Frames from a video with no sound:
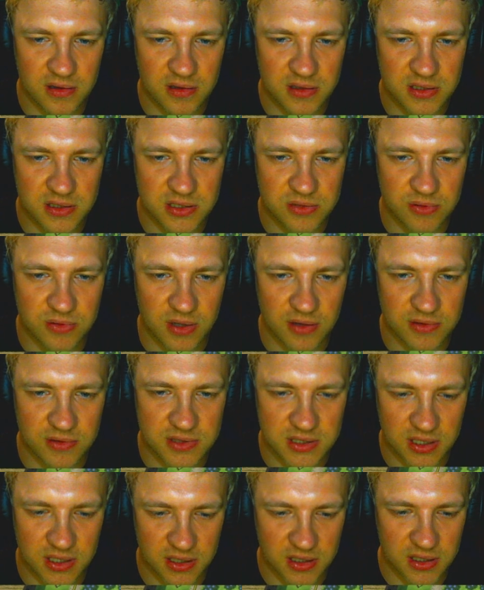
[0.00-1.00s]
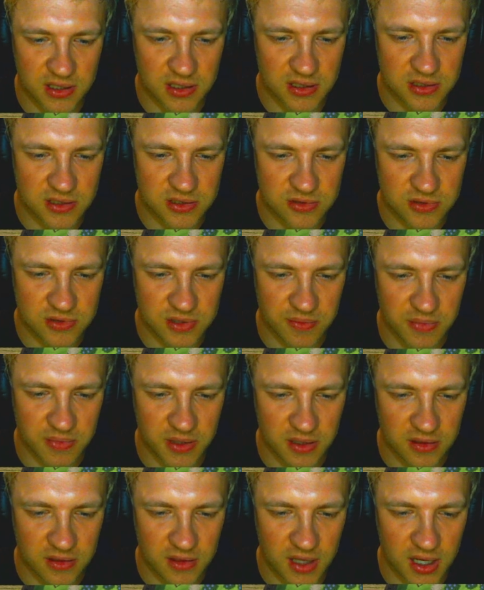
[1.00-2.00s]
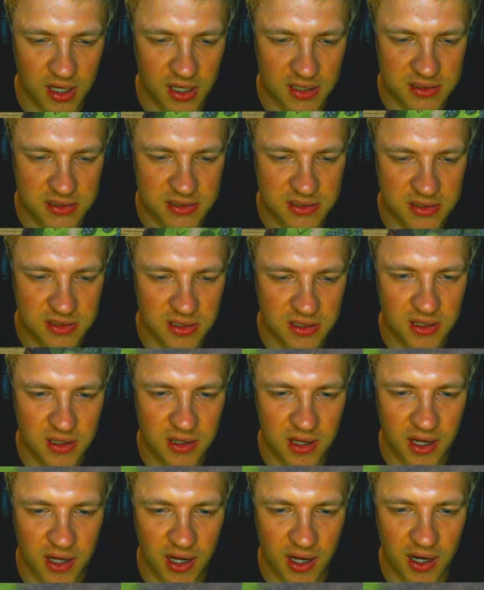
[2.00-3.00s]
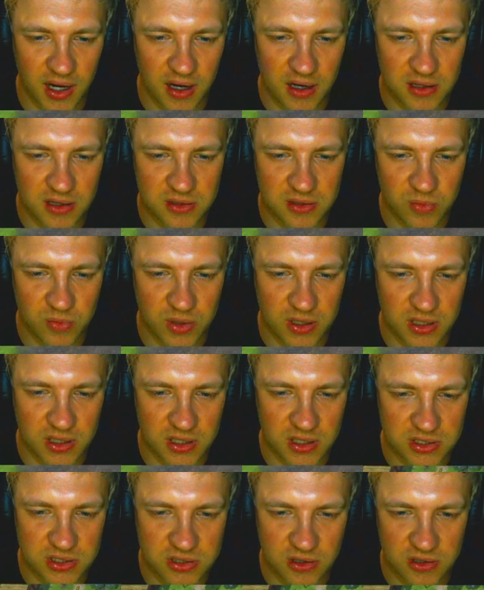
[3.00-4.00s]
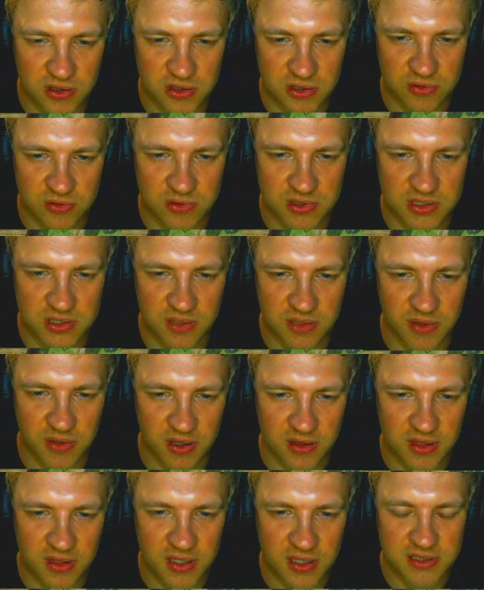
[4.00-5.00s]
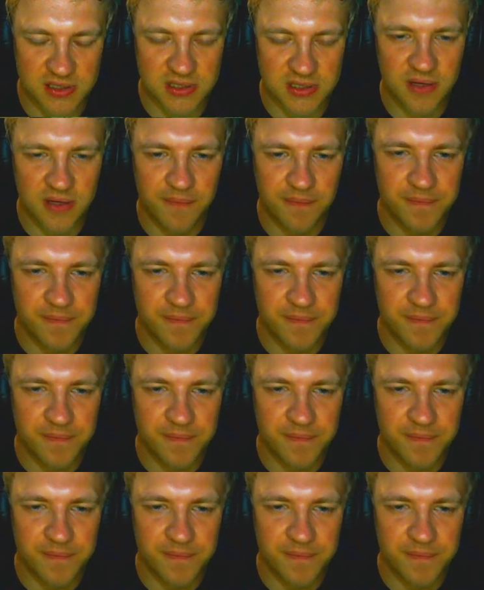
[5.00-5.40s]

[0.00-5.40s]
That's what I was thinking. Do something like that. And we can start doing something like this.